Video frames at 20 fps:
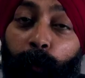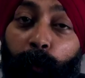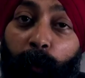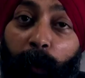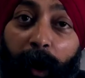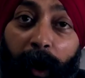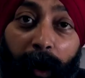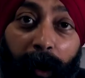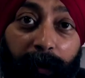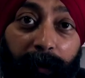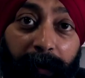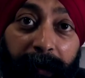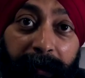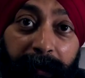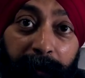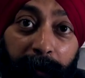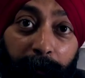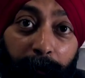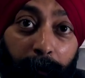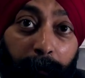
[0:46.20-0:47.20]
who are
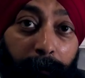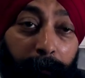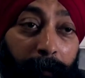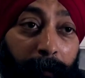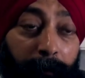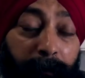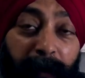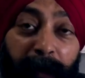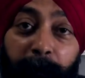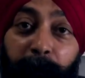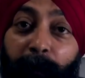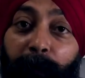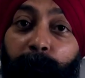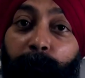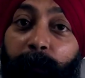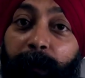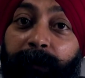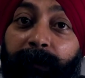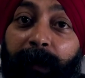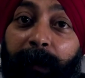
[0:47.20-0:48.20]
like, you know,
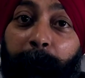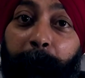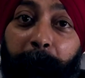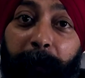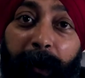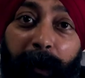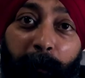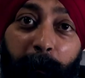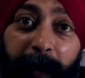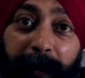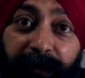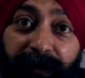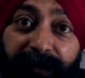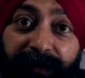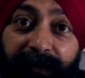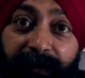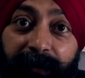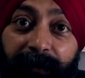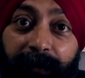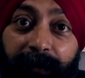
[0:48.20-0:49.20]
people with impairments.